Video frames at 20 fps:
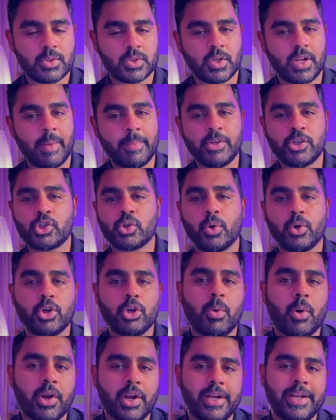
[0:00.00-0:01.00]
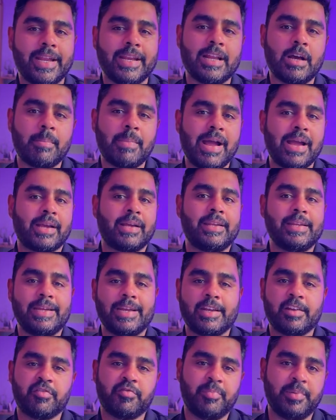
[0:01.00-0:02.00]
let me show you what a data-backed
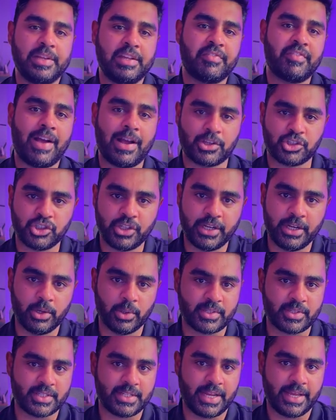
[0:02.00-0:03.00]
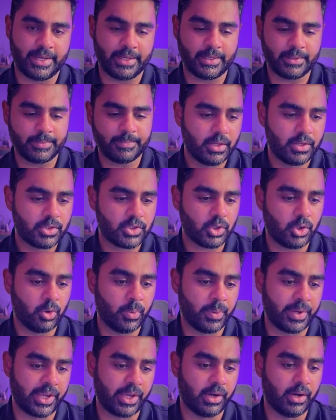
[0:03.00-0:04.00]
creative brief actually looks like. So
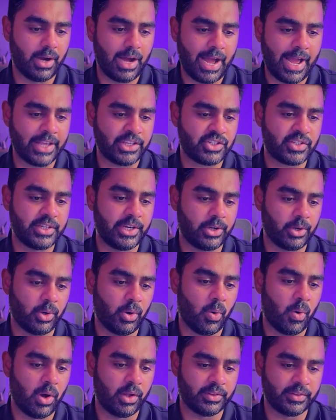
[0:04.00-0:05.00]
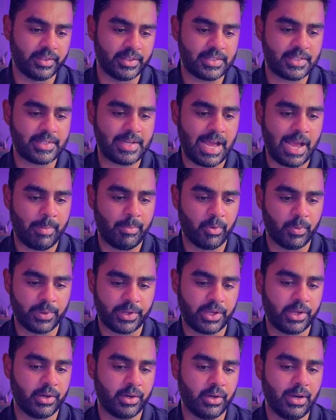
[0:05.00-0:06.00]
over here, I just need to go on this tab over
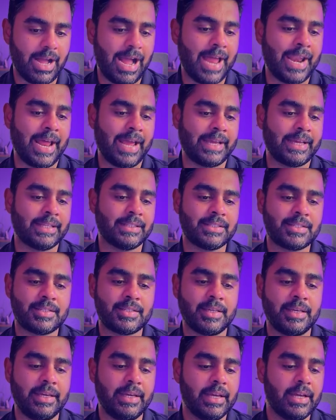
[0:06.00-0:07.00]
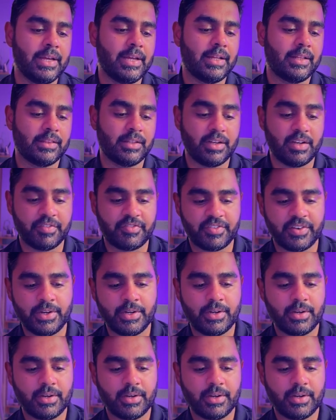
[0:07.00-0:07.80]
here and I can see the different